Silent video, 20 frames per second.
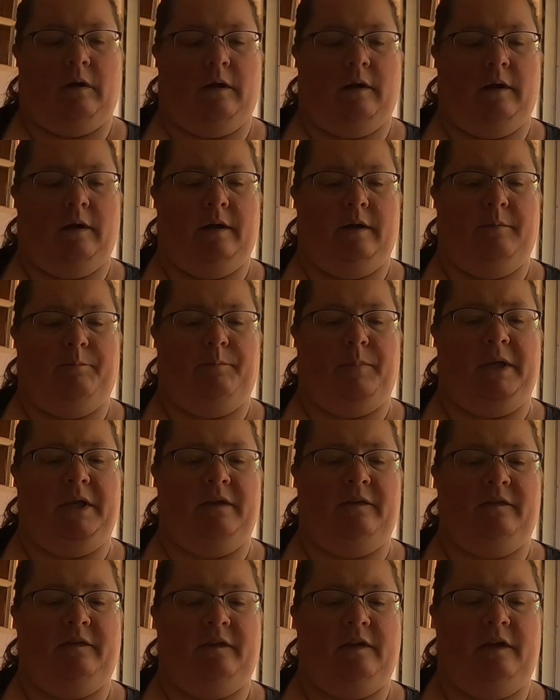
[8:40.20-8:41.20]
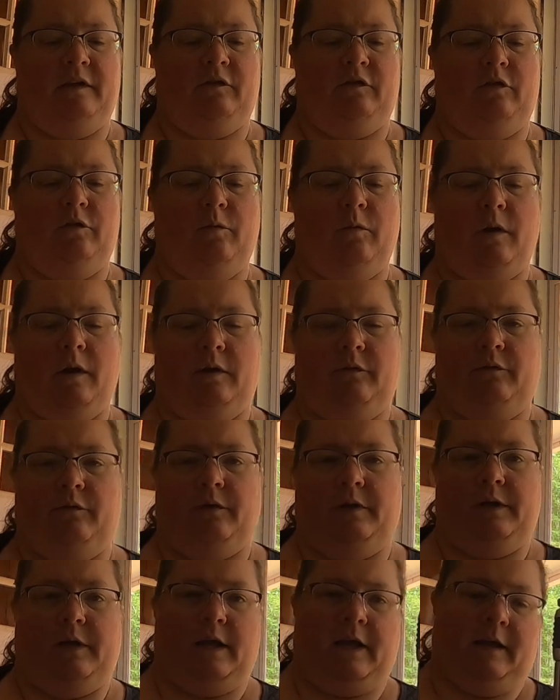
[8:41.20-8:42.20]
BC
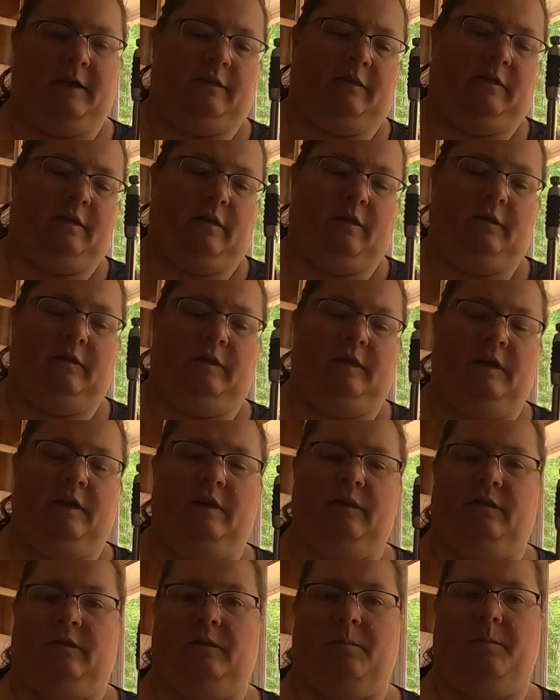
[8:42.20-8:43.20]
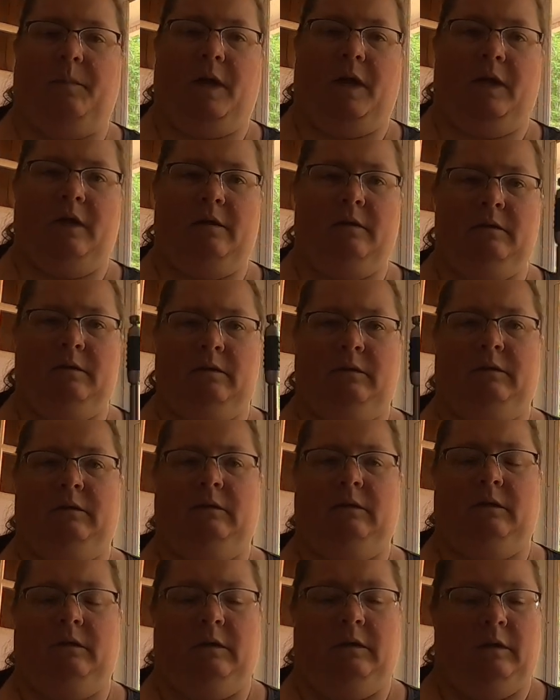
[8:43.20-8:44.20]
200 XLT is the model.
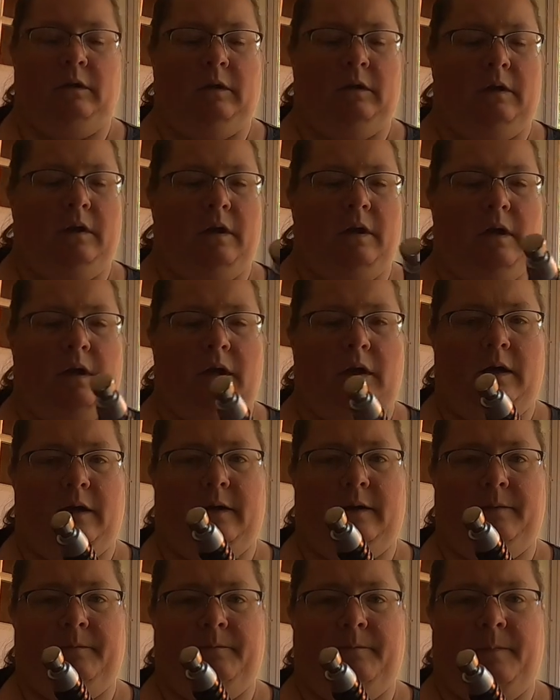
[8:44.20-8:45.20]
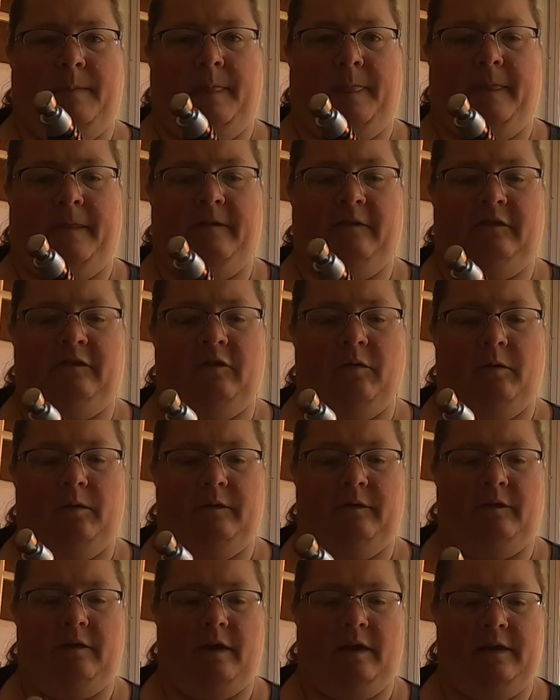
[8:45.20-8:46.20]
The
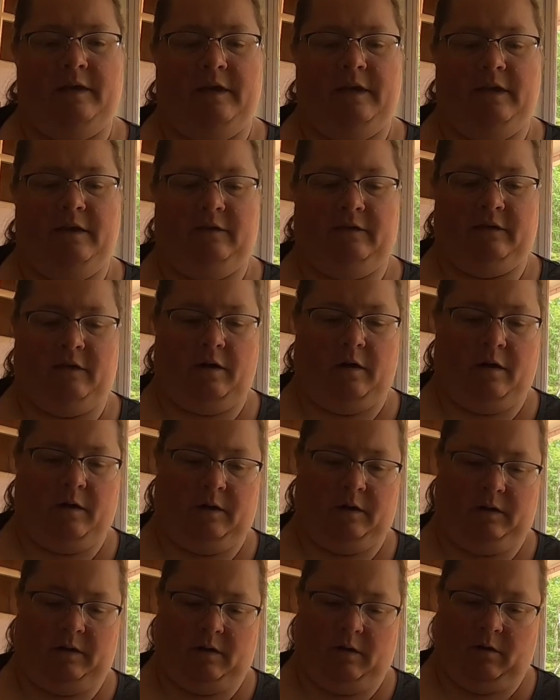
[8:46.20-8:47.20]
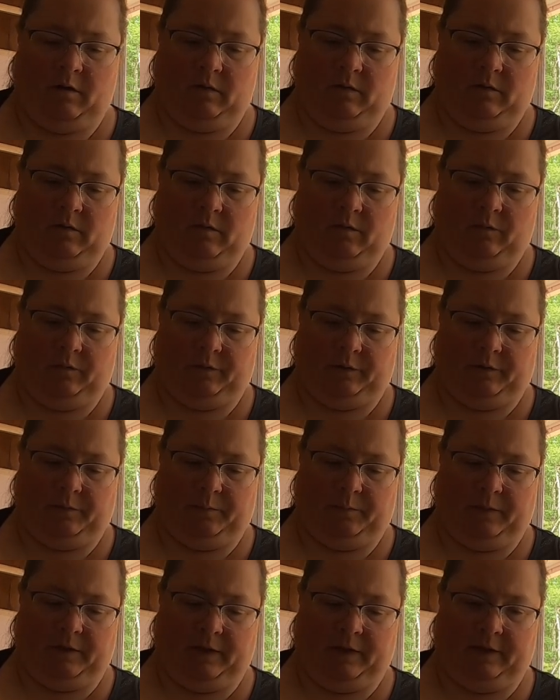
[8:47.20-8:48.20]
solds on these are all over the
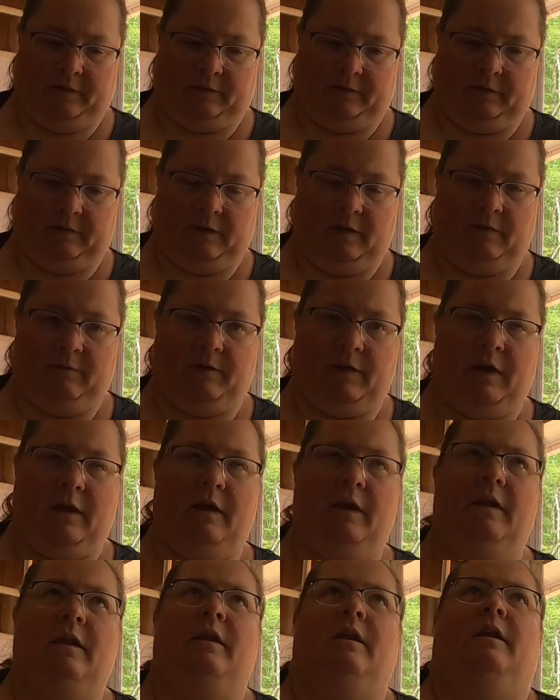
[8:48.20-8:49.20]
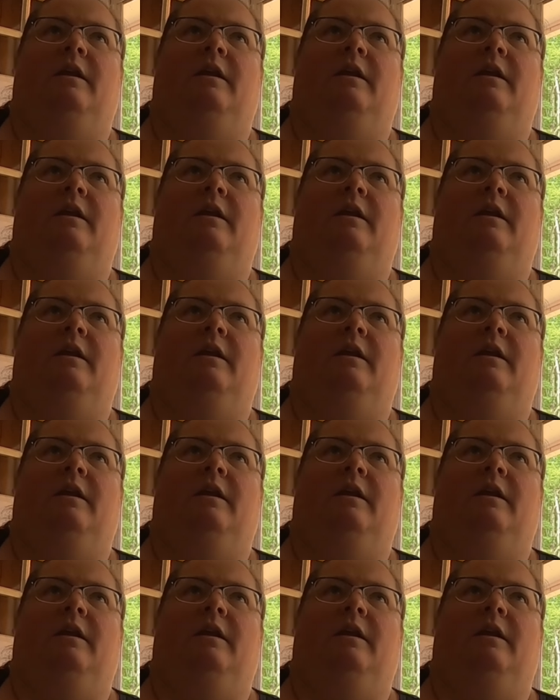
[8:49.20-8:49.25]
place. They've got